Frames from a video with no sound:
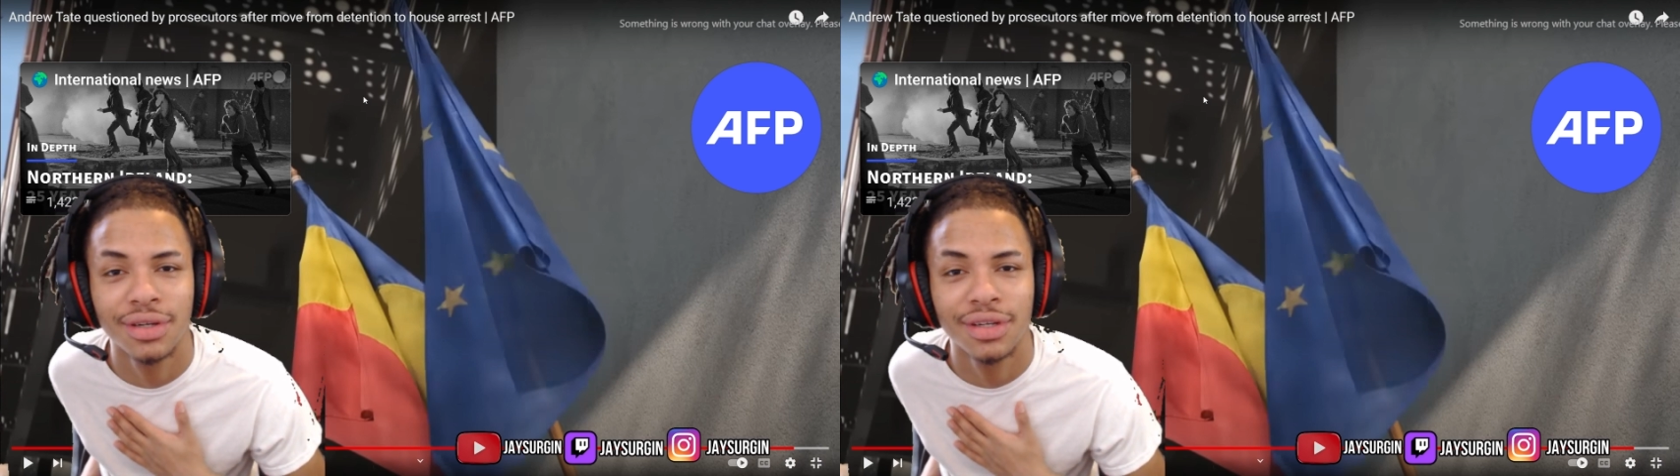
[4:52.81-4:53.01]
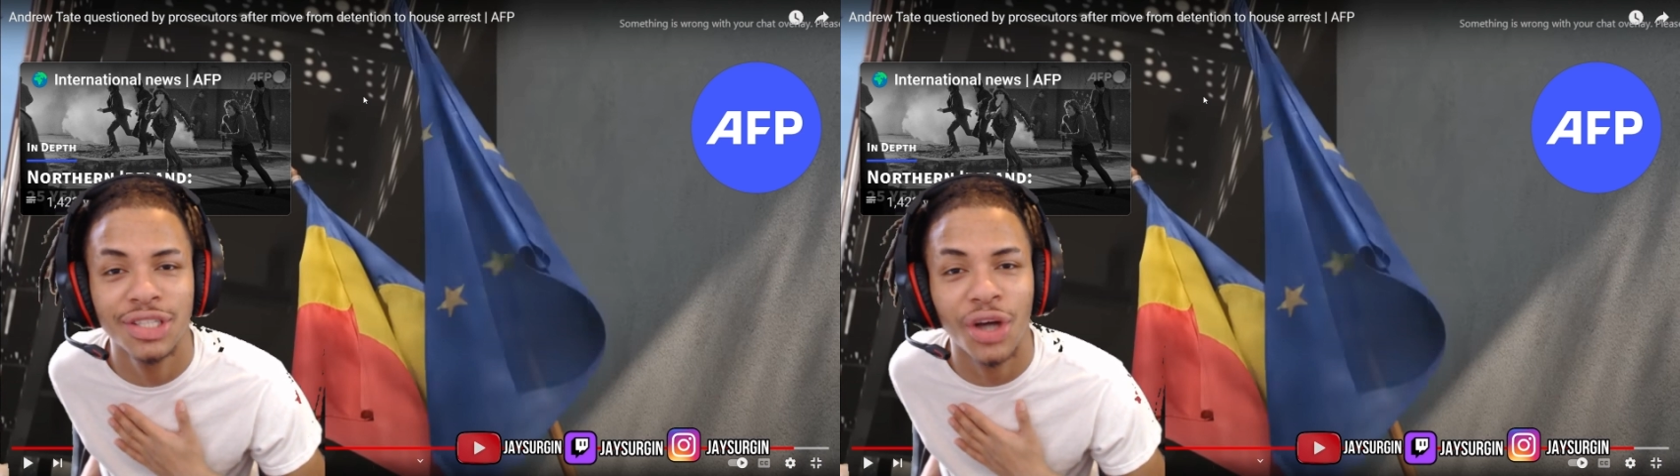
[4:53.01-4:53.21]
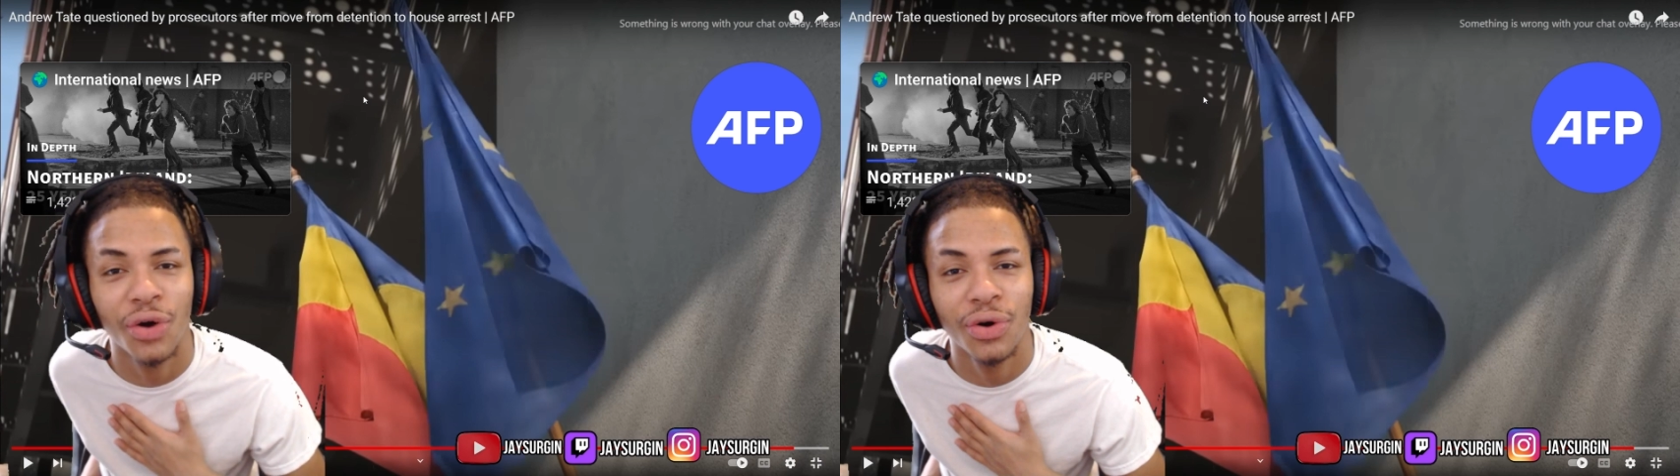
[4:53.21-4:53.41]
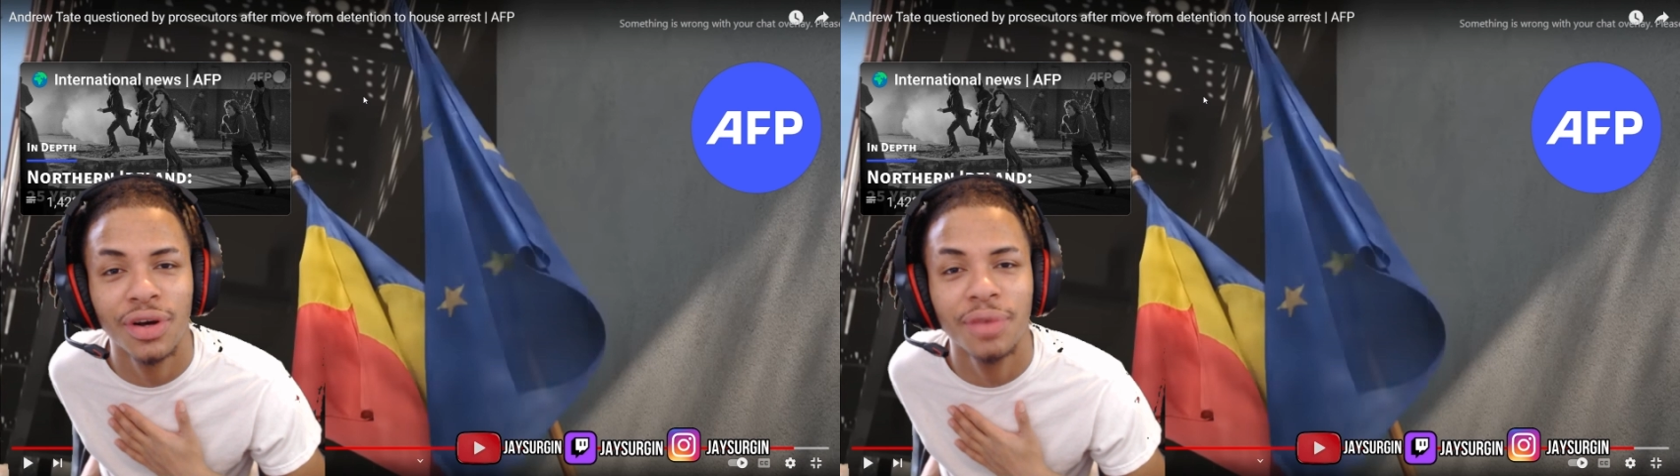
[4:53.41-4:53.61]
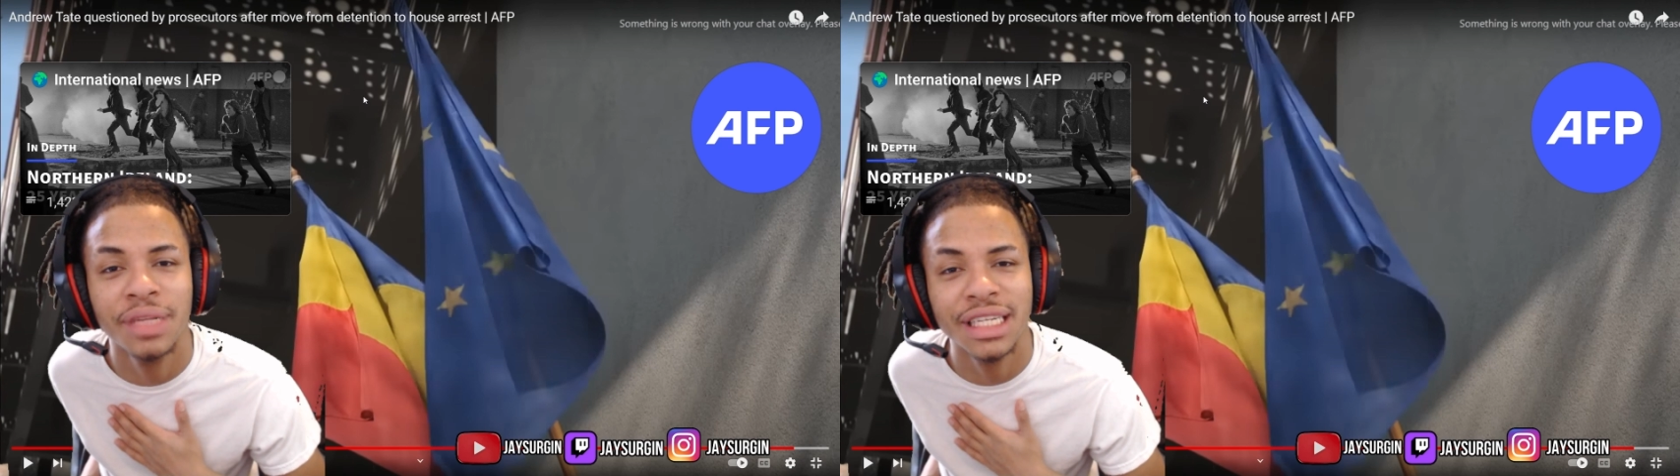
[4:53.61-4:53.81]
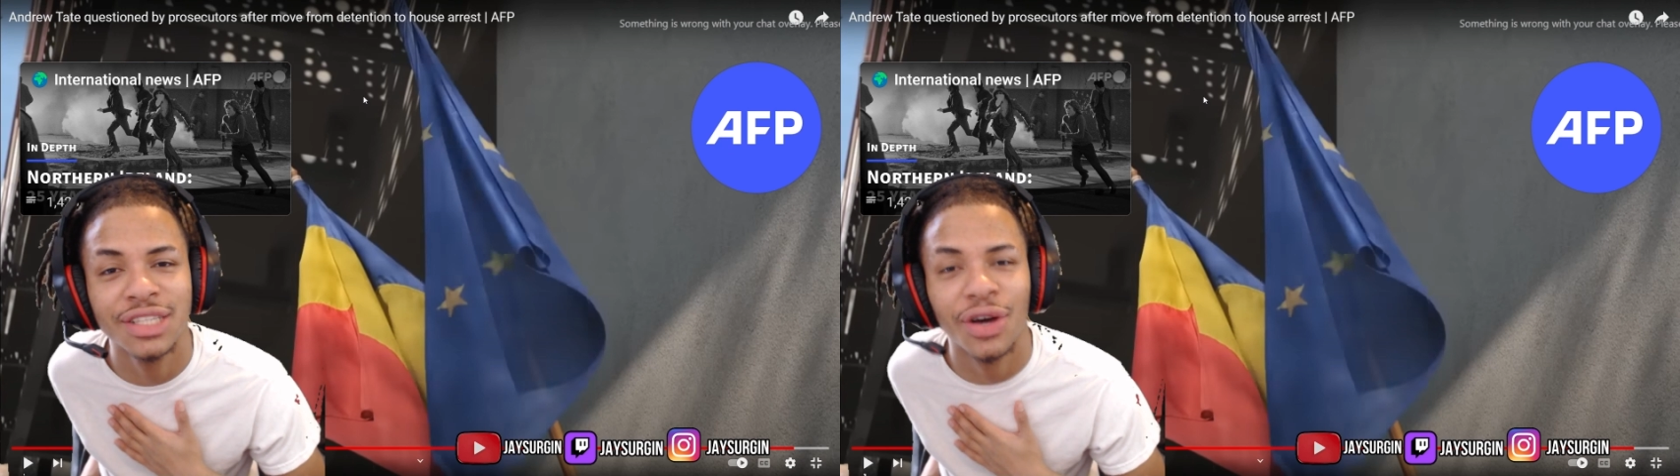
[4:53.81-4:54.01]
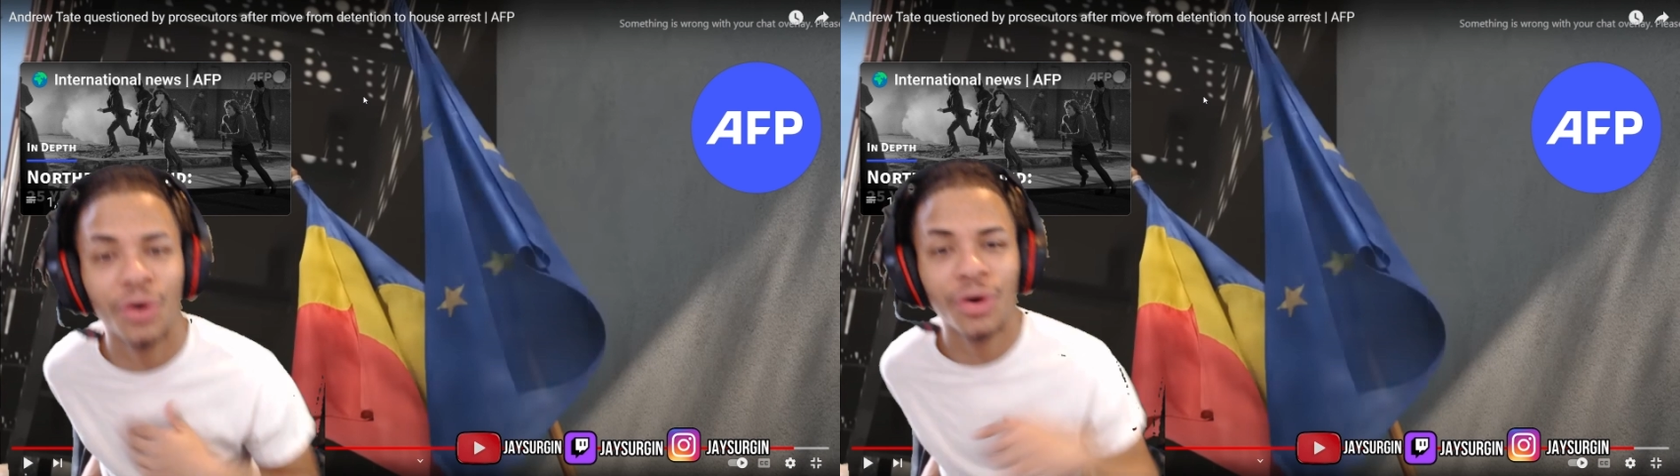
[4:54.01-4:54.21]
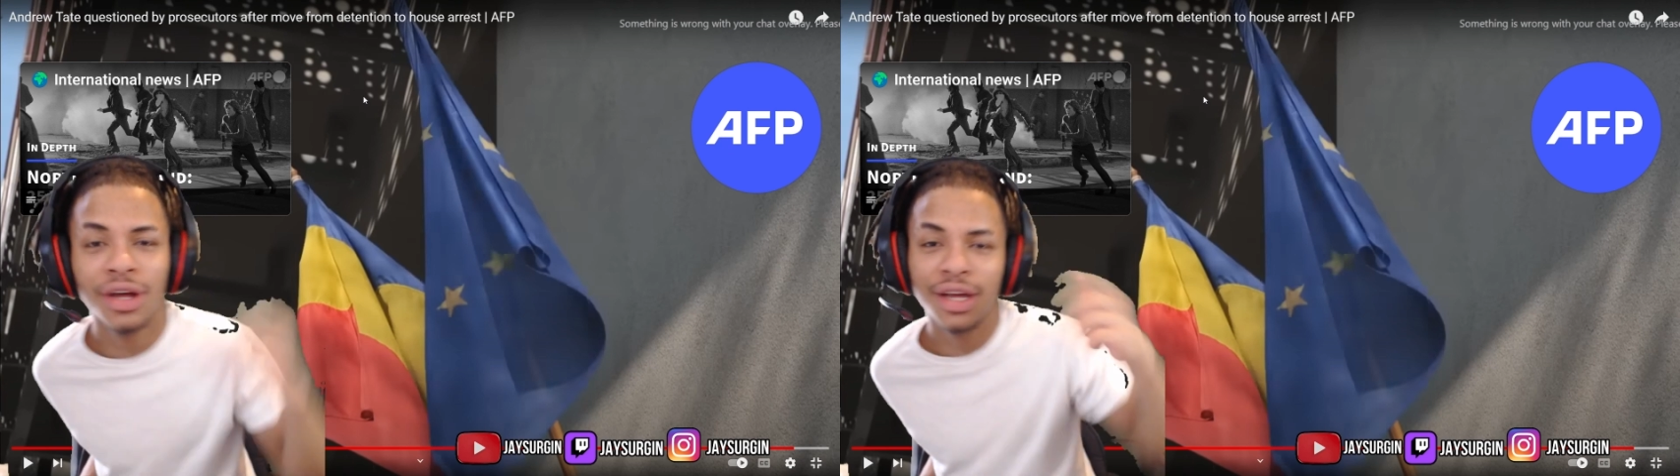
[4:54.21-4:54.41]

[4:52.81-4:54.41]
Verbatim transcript: So, please go